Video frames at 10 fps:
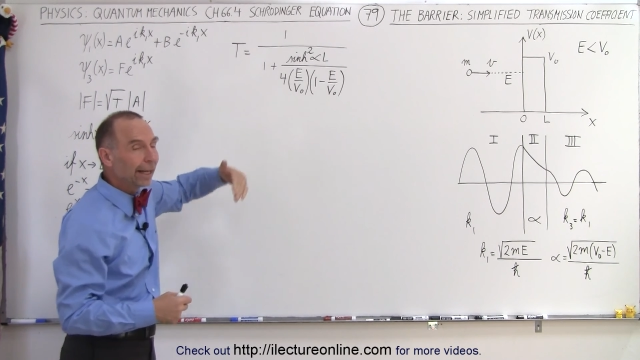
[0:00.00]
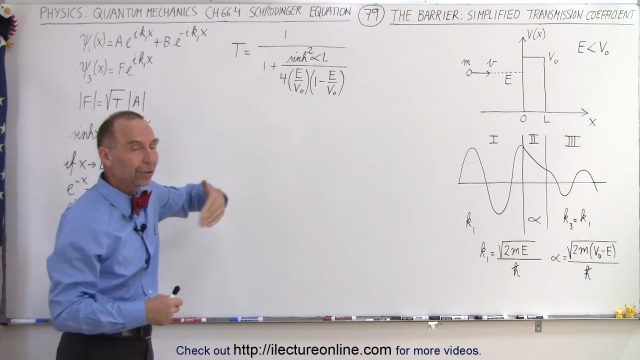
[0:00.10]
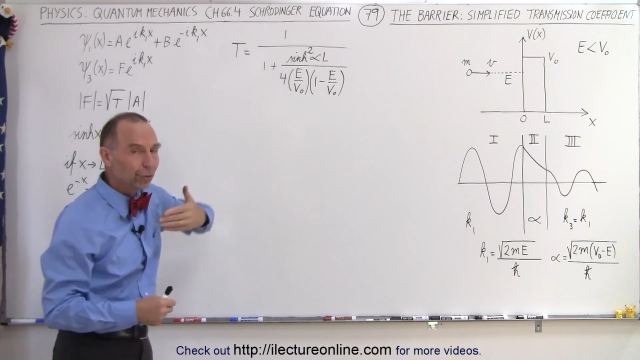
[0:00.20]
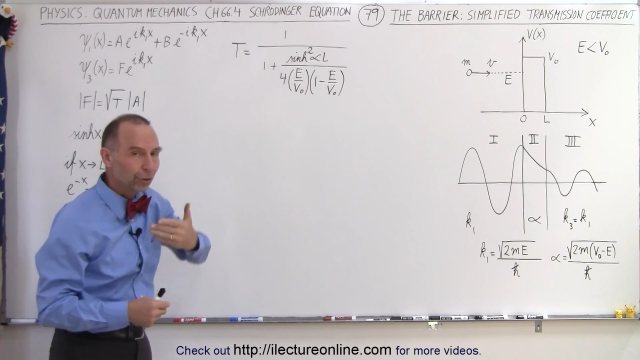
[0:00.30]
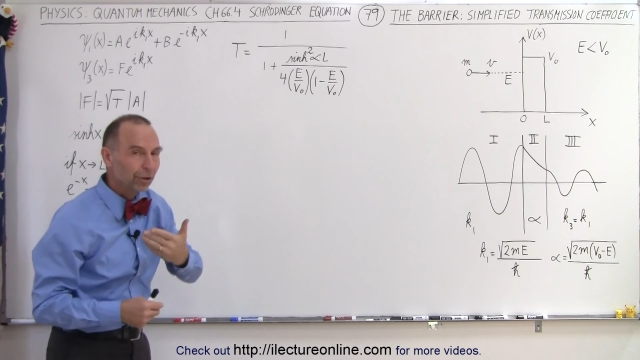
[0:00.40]

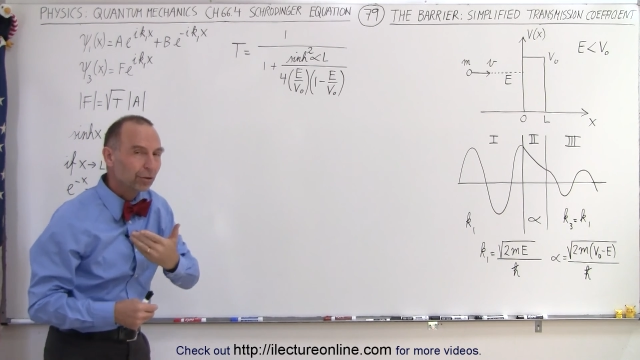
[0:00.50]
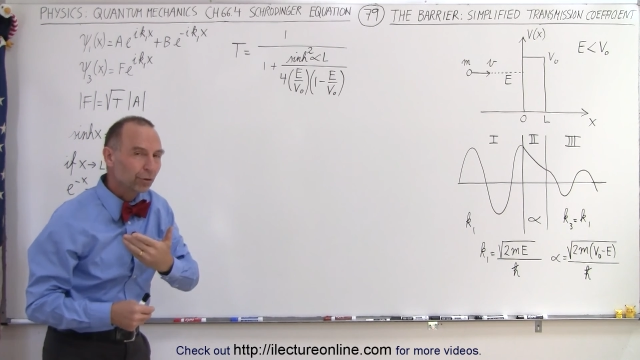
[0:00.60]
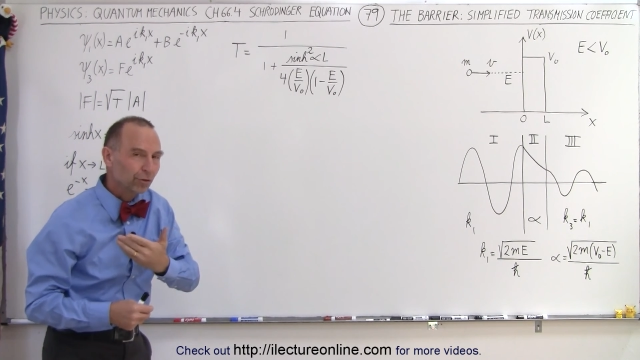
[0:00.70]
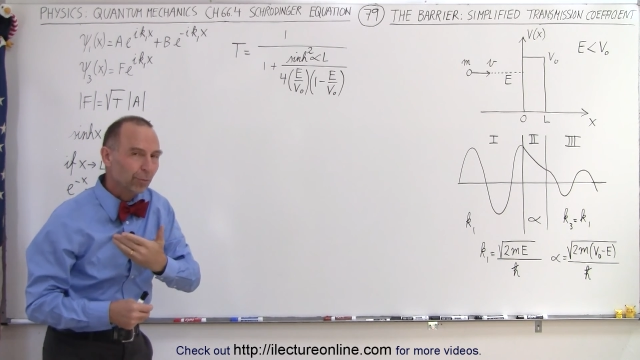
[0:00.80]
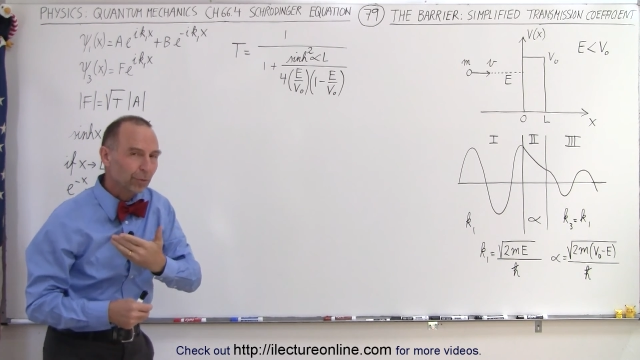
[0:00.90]
and turn it
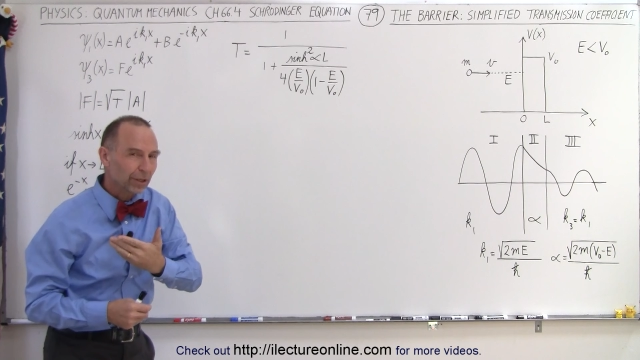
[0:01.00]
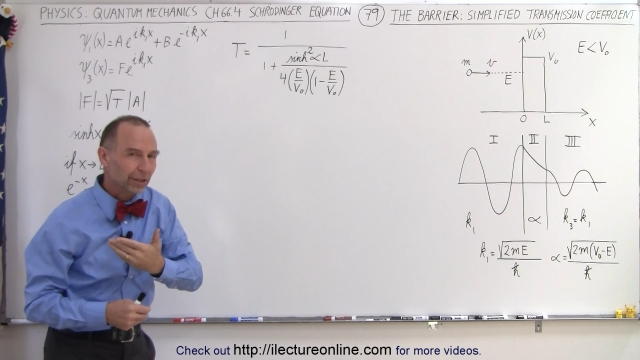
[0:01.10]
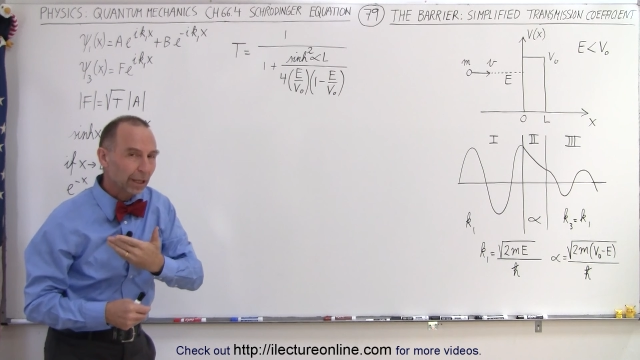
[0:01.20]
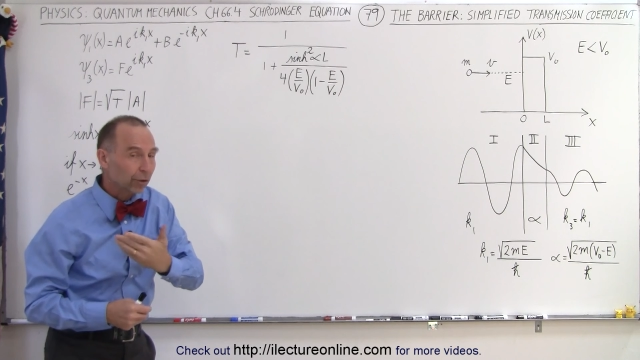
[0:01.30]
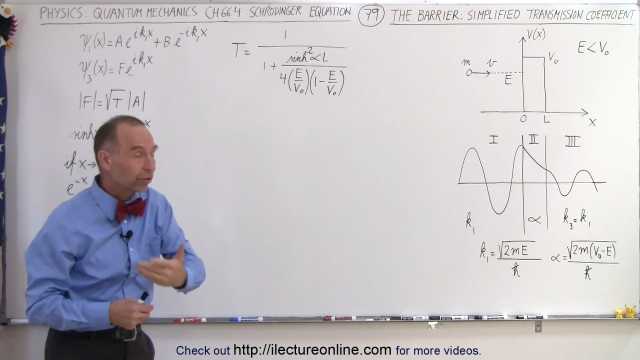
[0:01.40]
into
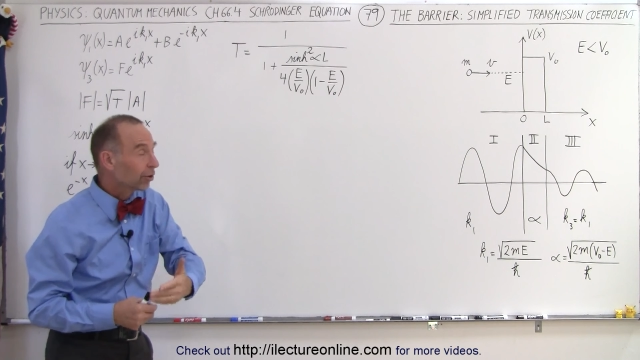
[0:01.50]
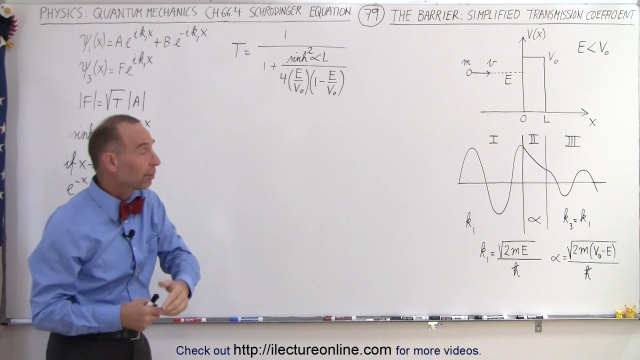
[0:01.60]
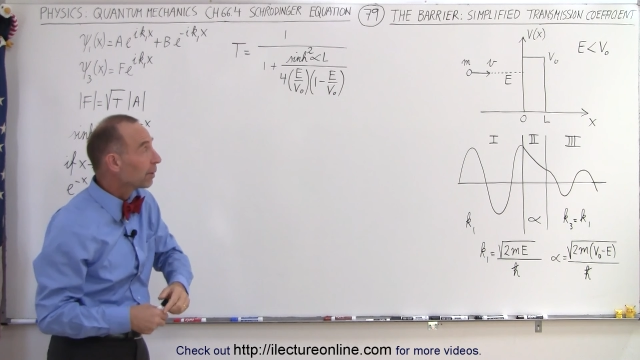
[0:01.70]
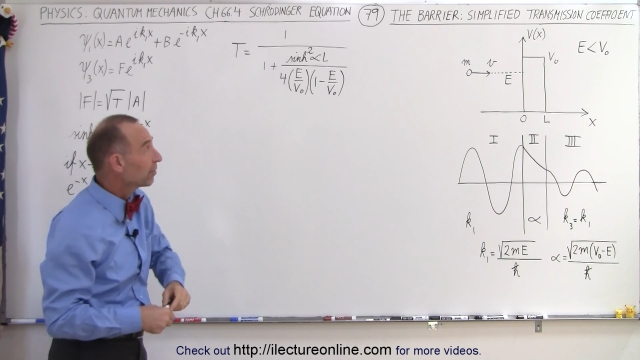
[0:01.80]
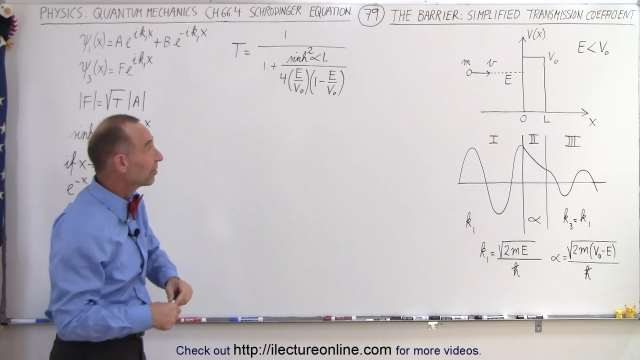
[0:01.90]
something that looks
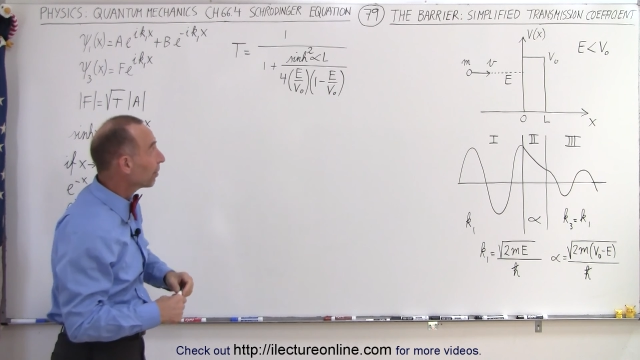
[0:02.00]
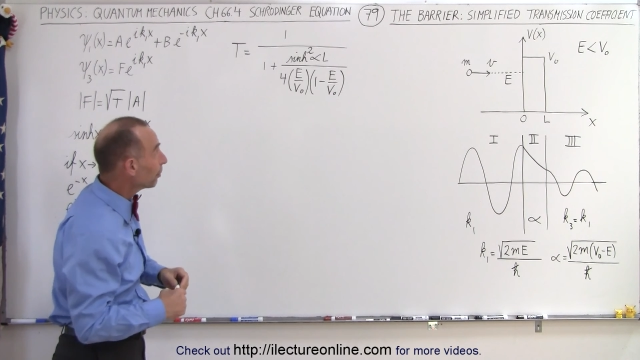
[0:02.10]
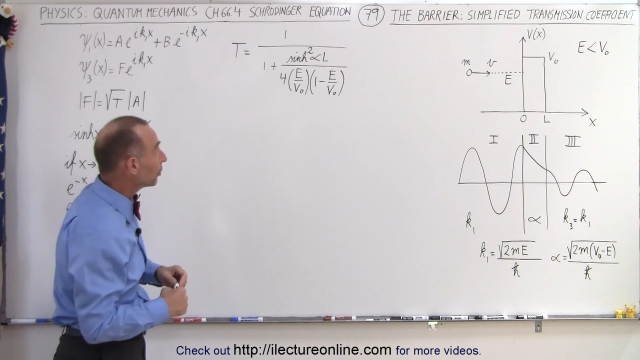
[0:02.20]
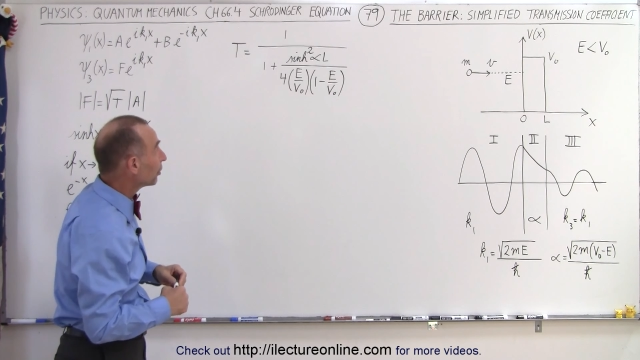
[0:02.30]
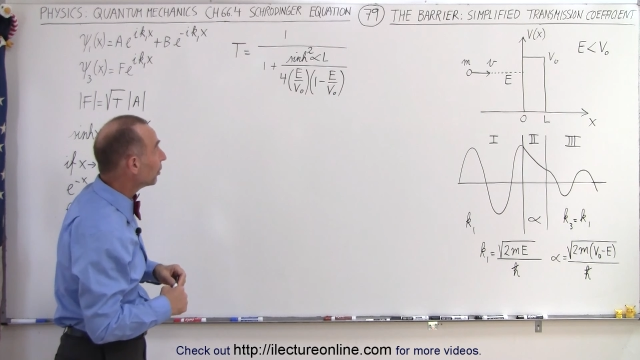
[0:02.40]
a little bit
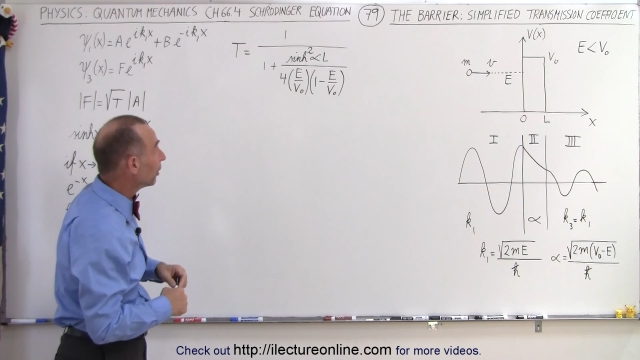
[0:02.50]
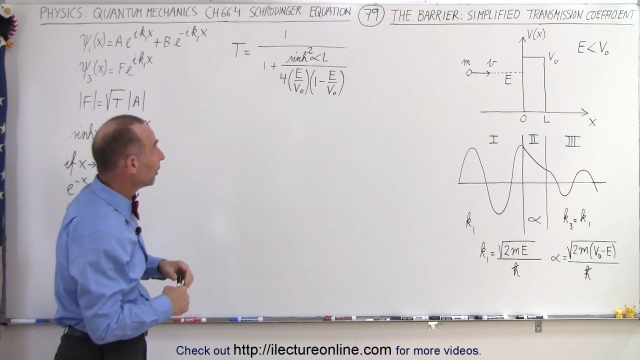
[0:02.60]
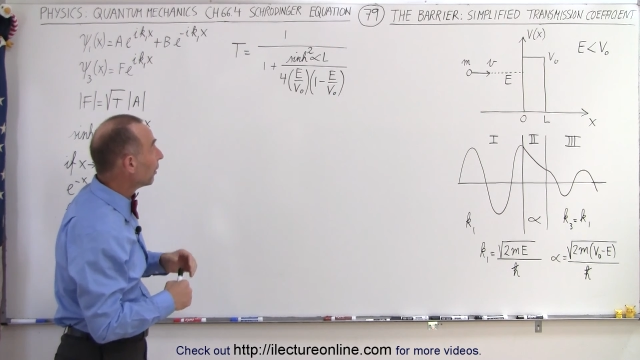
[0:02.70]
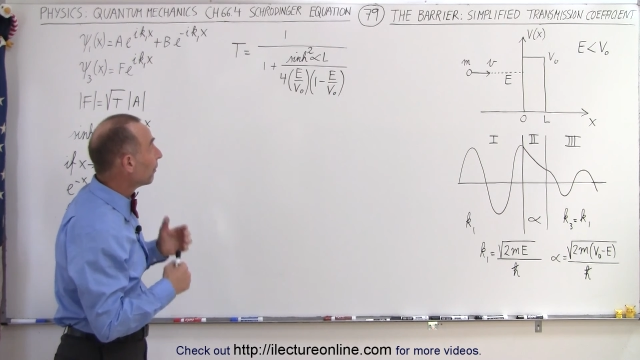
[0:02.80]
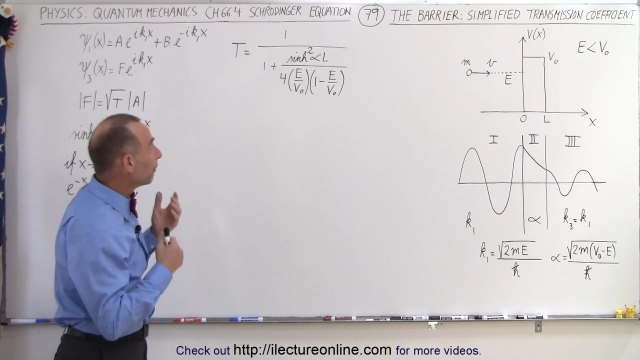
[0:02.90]
simpler
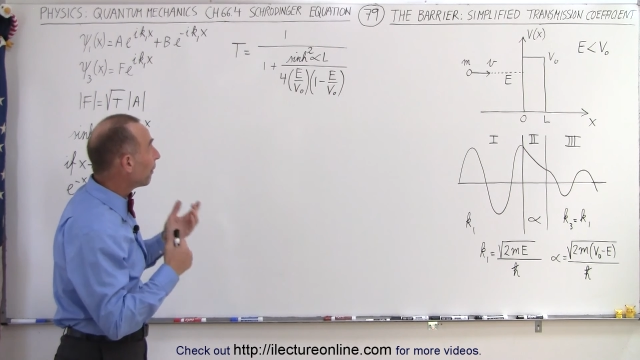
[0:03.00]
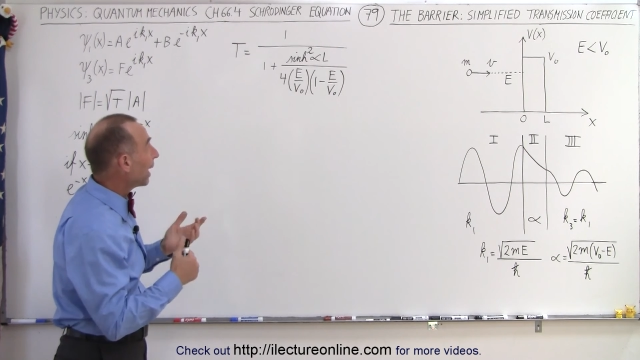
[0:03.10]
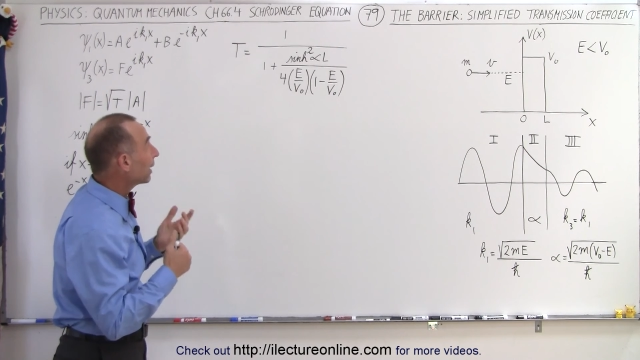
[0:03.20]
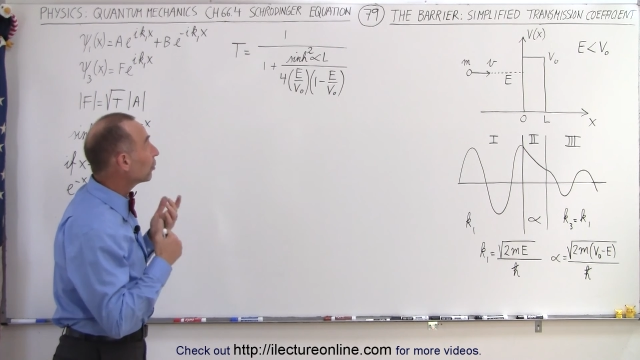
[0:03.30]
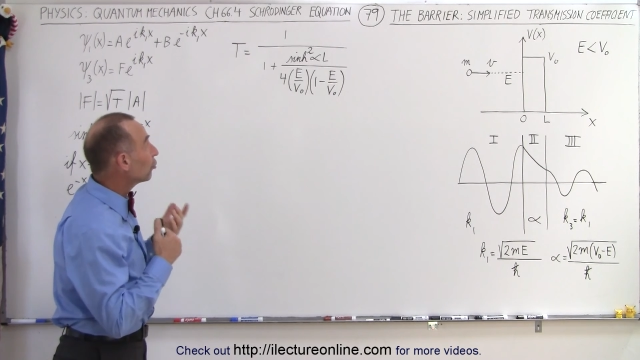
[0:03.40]
by